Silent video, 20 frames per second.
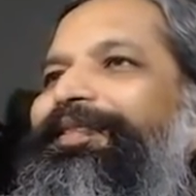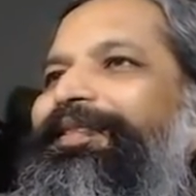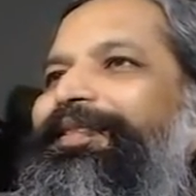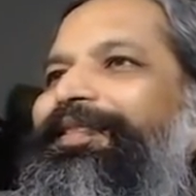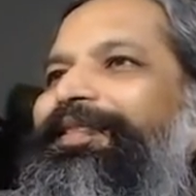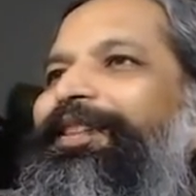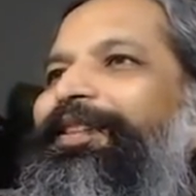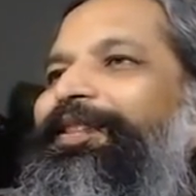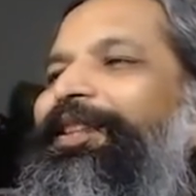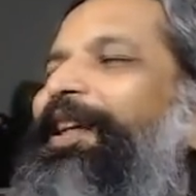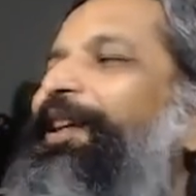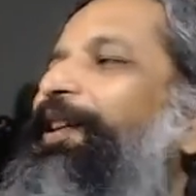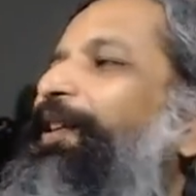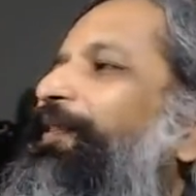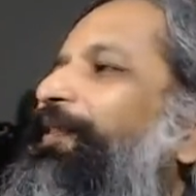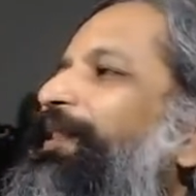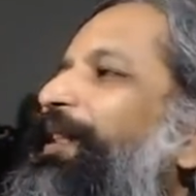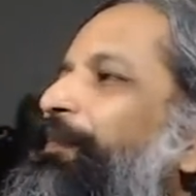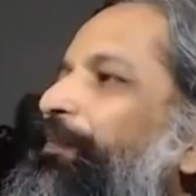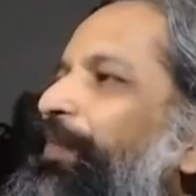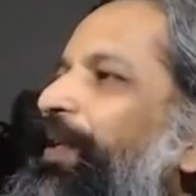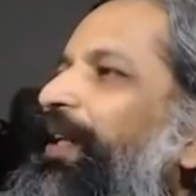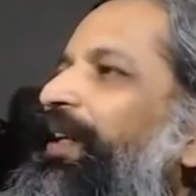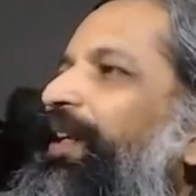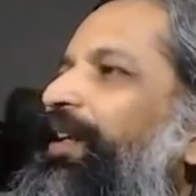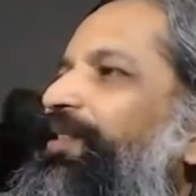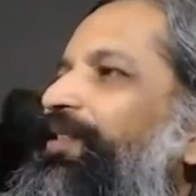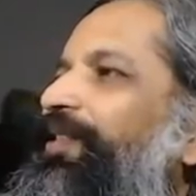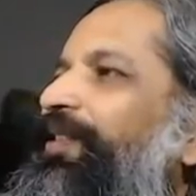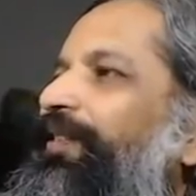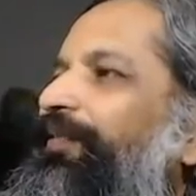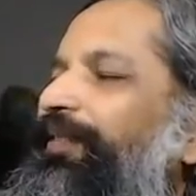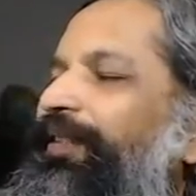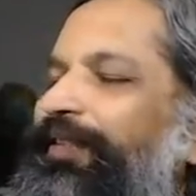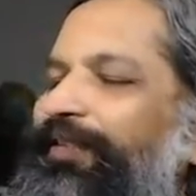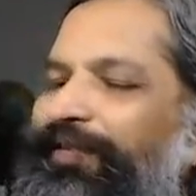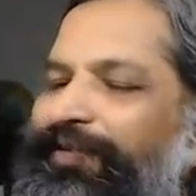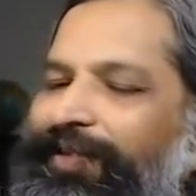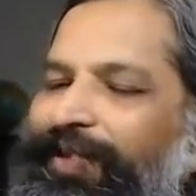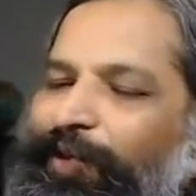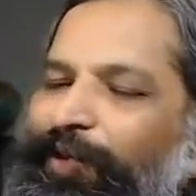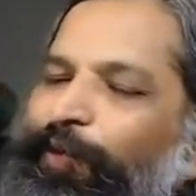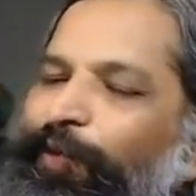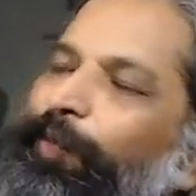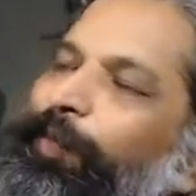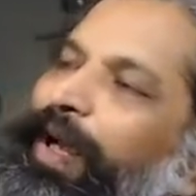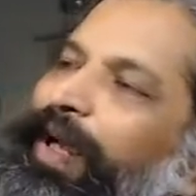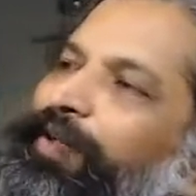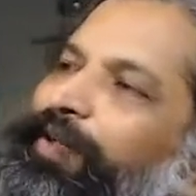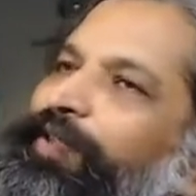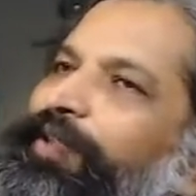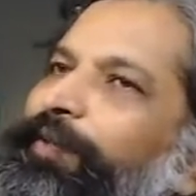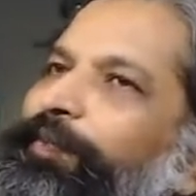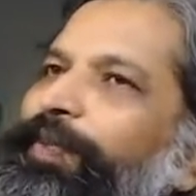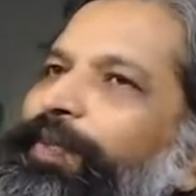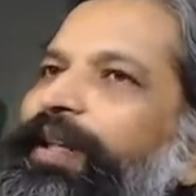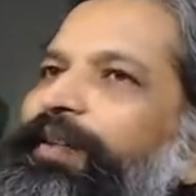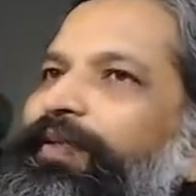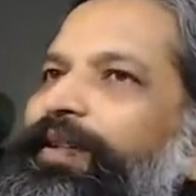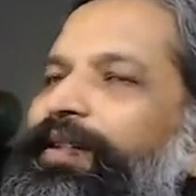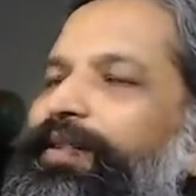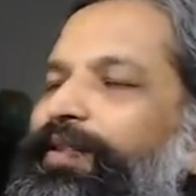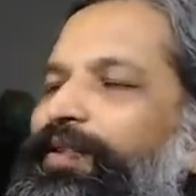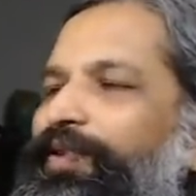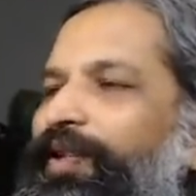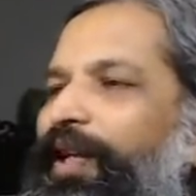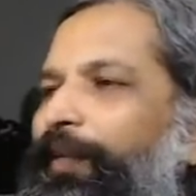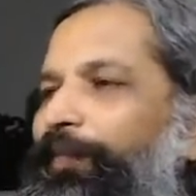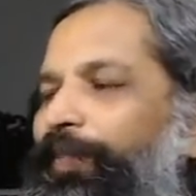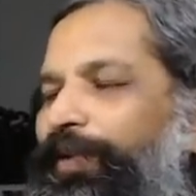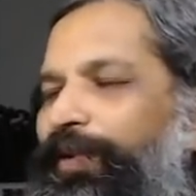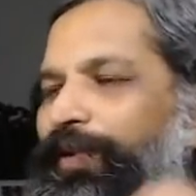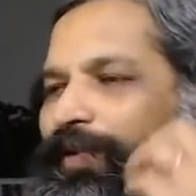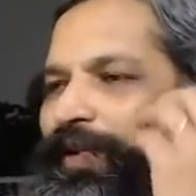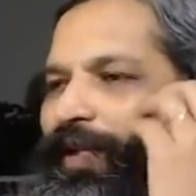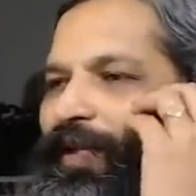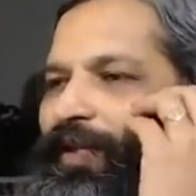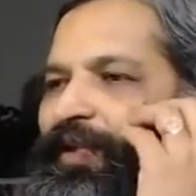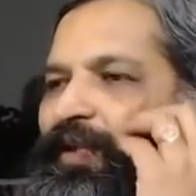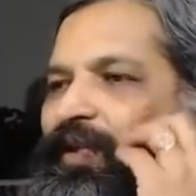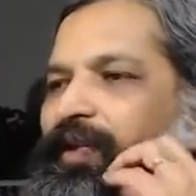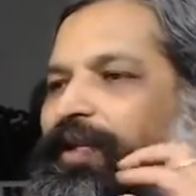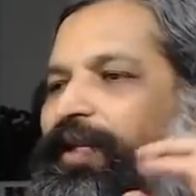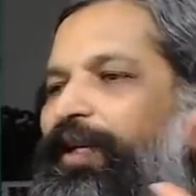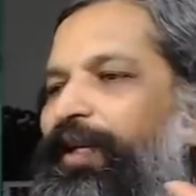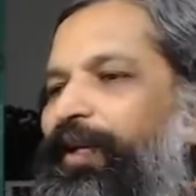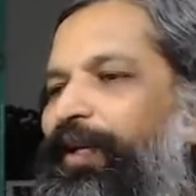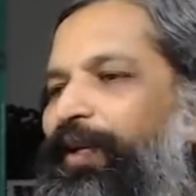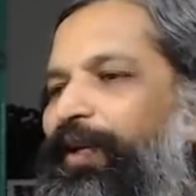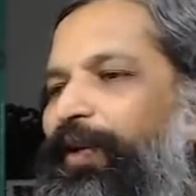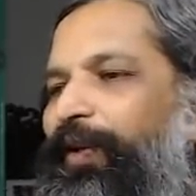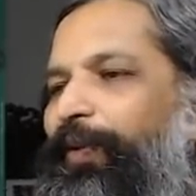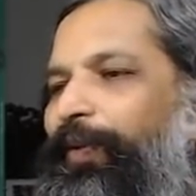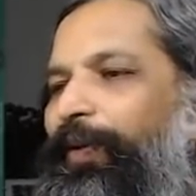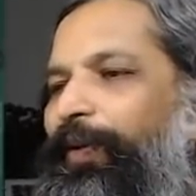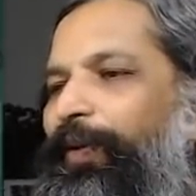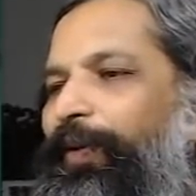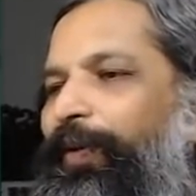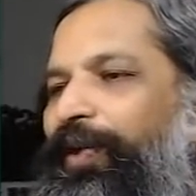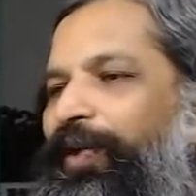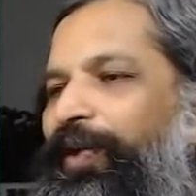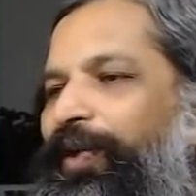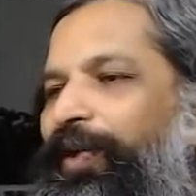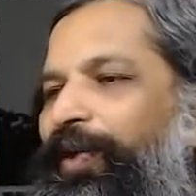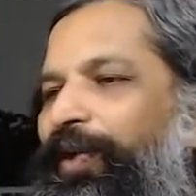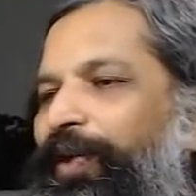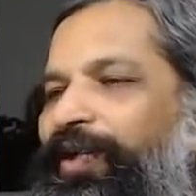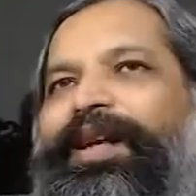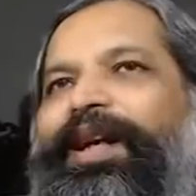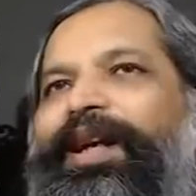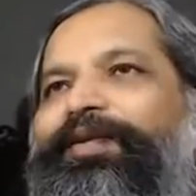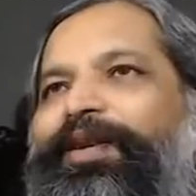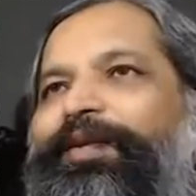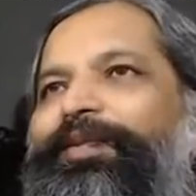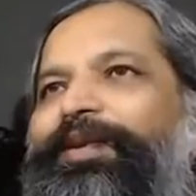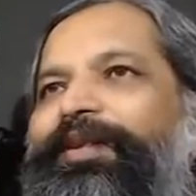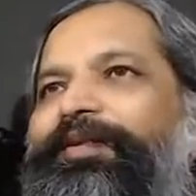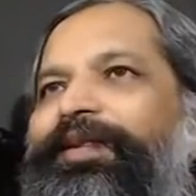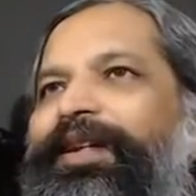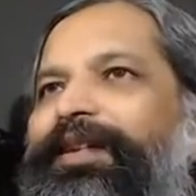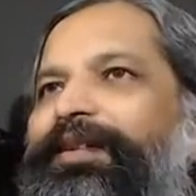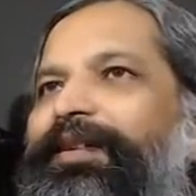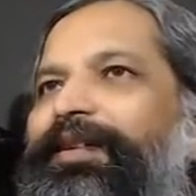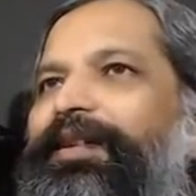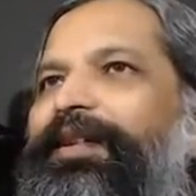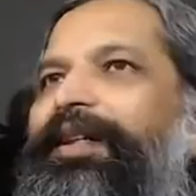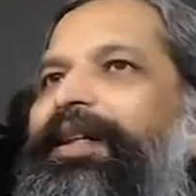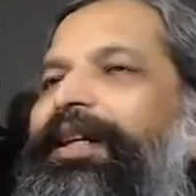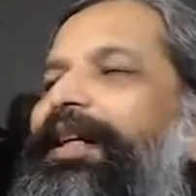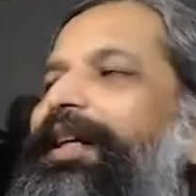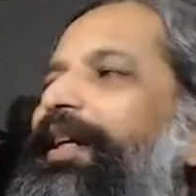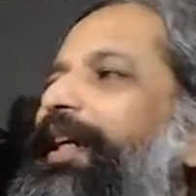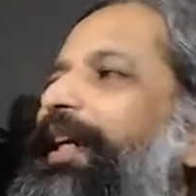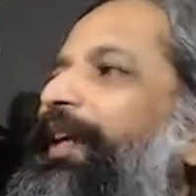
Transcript: Now think of the implication of this and go back to the previous chapter and the quotations we read from the Veda.